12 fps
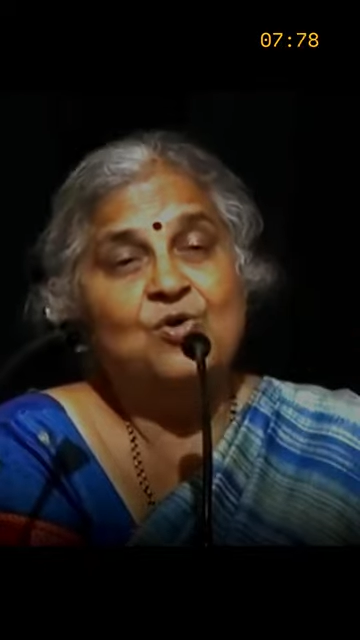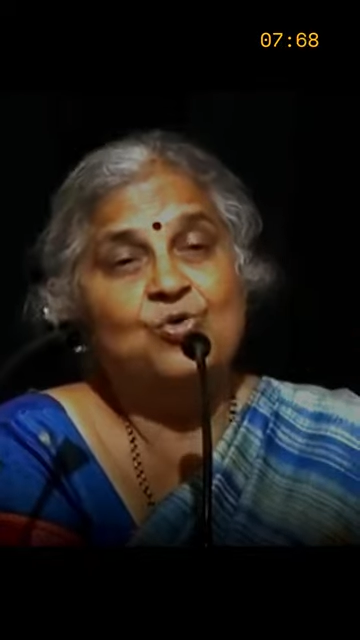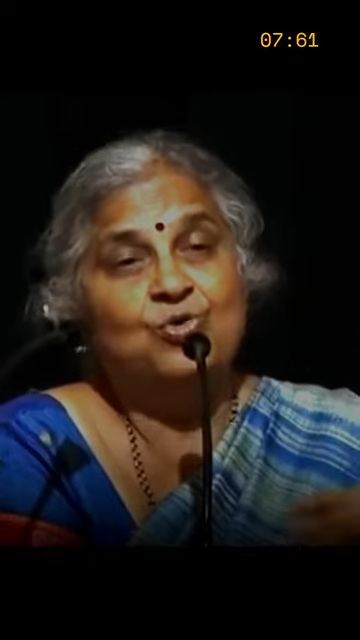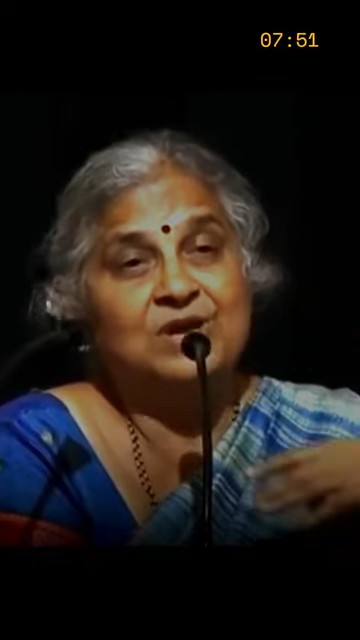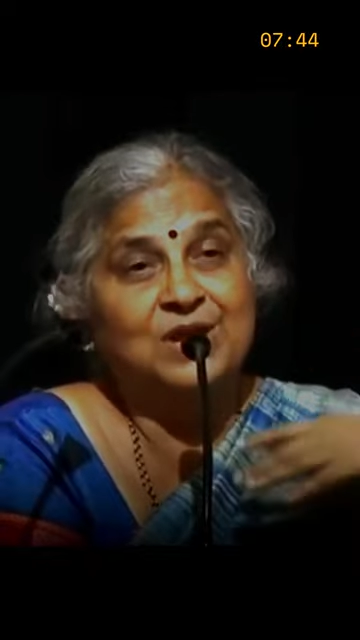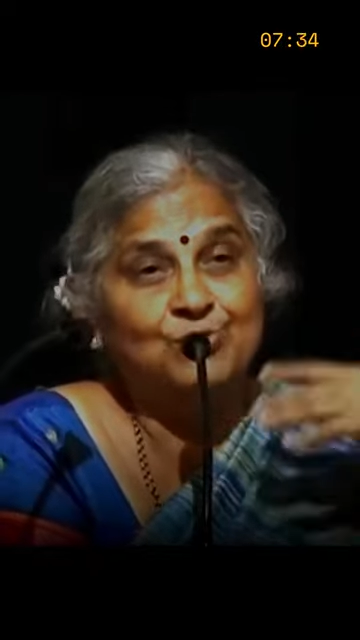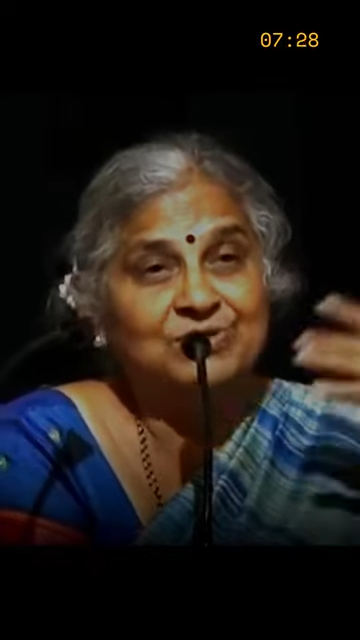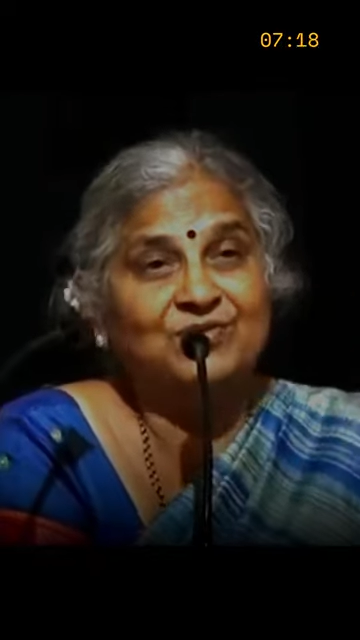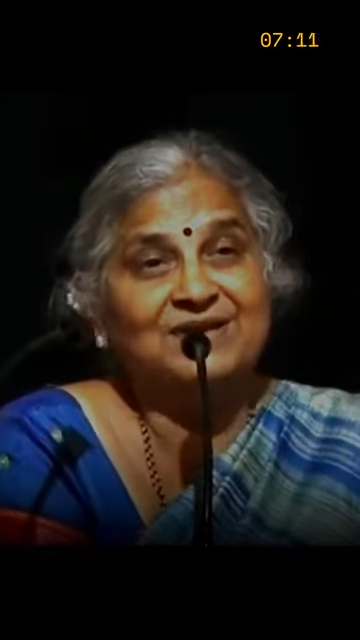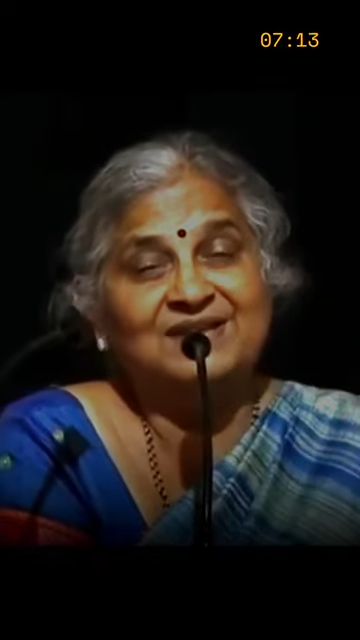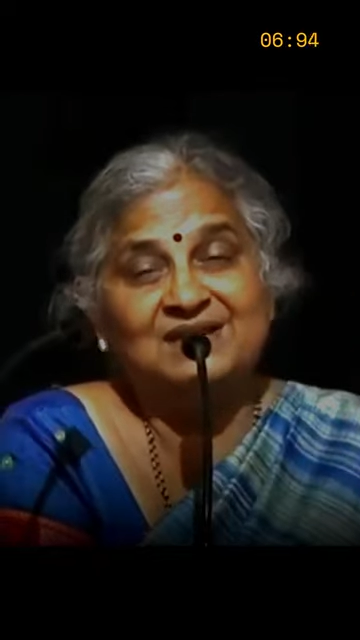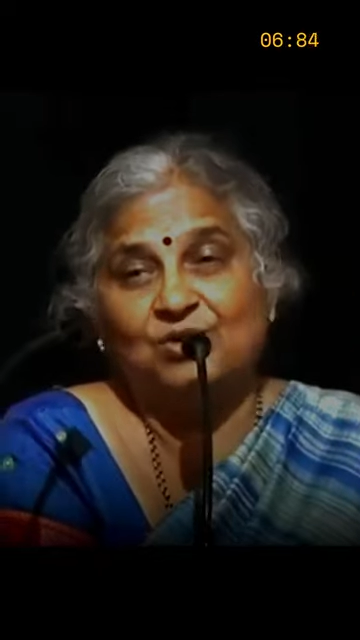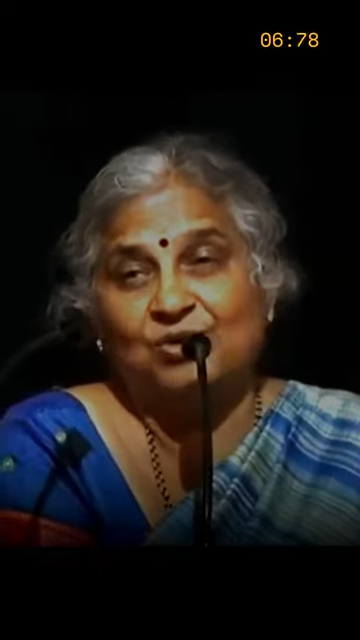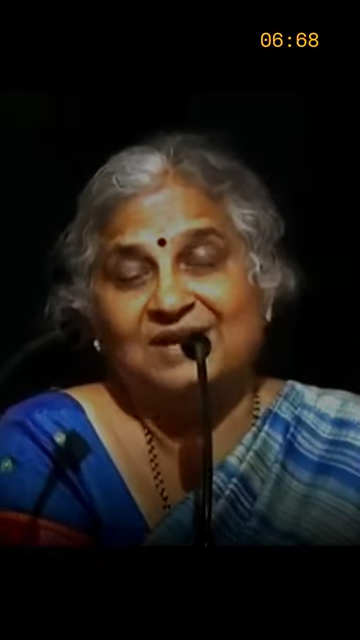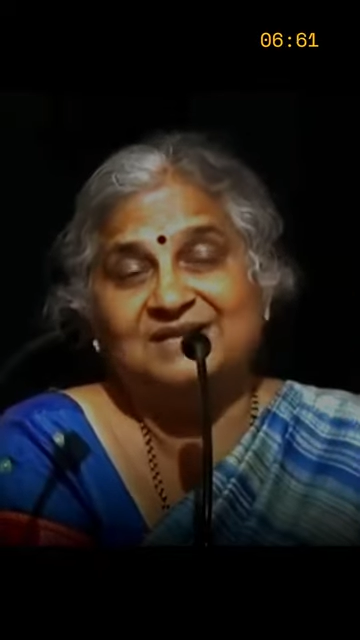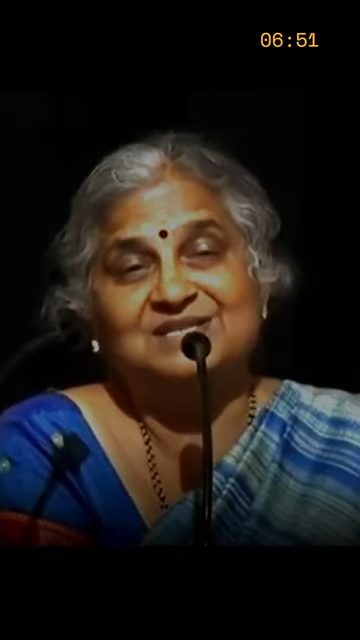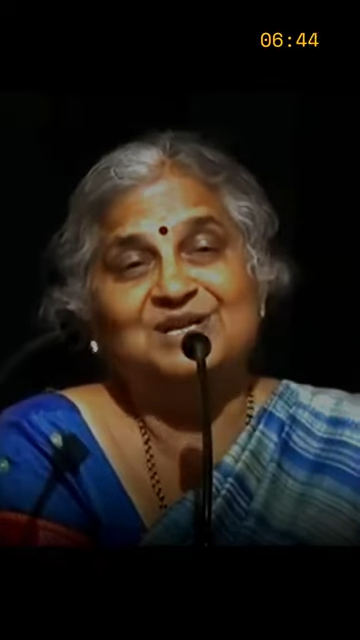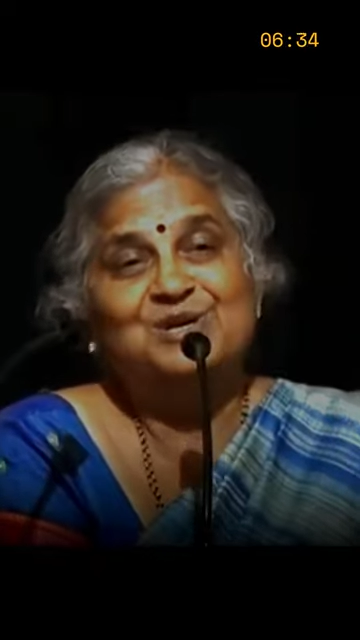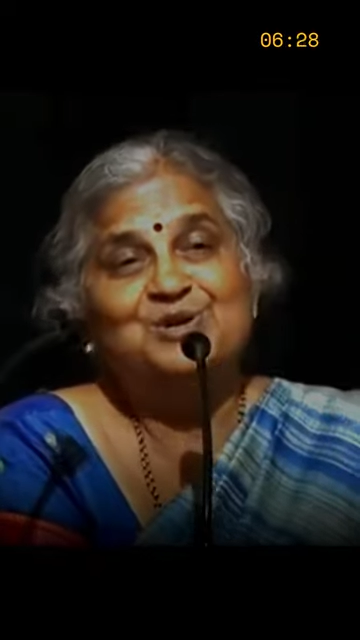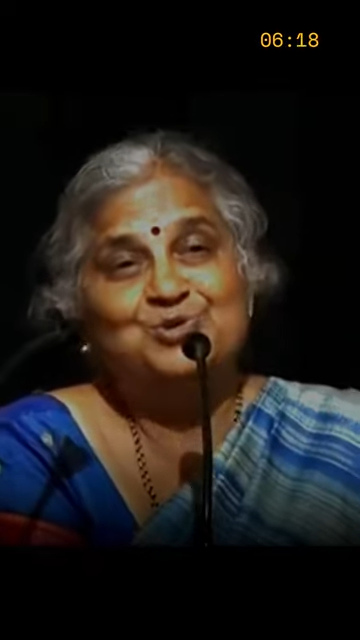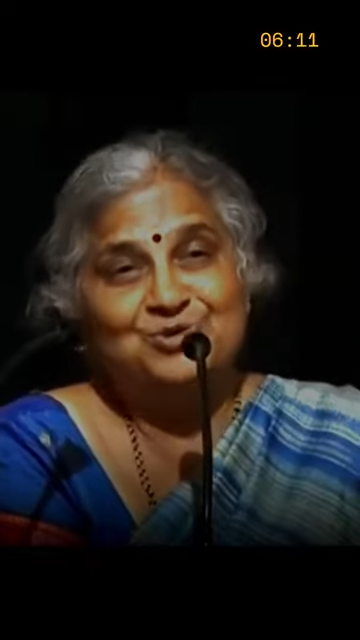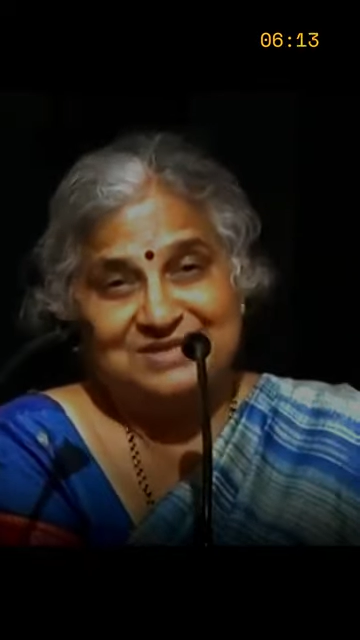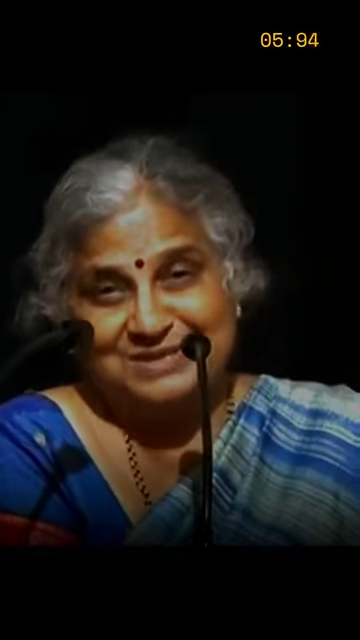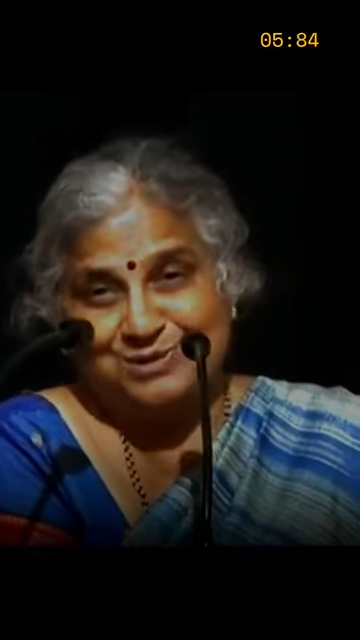who gives away their knowledge
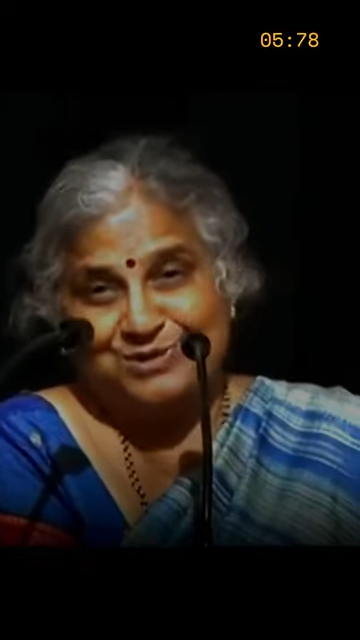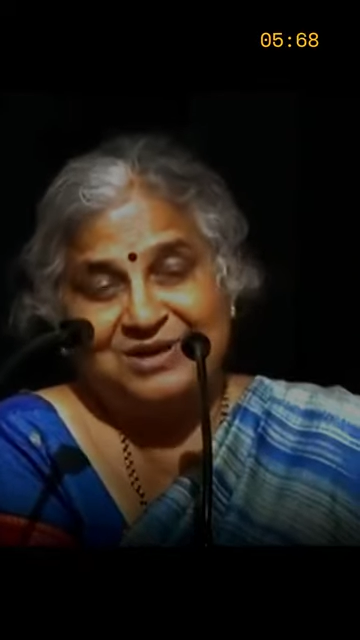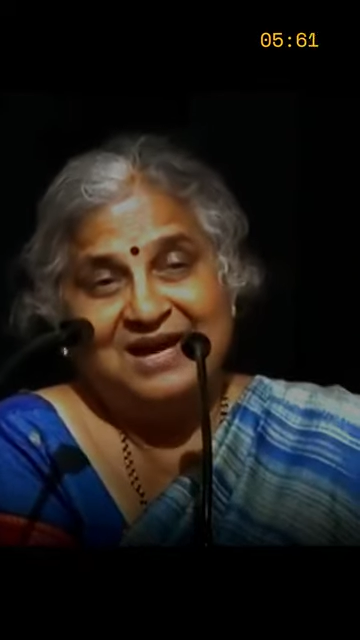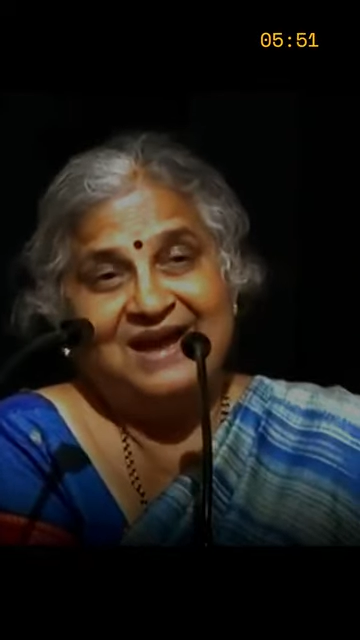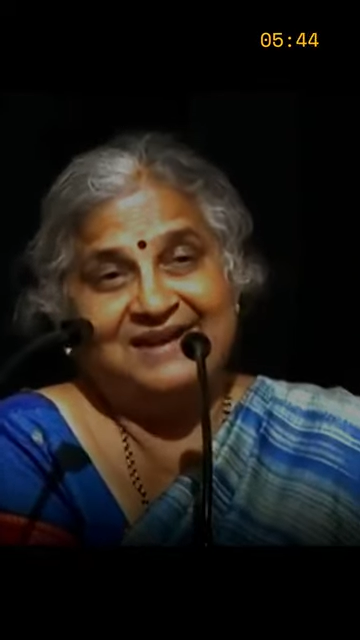to others.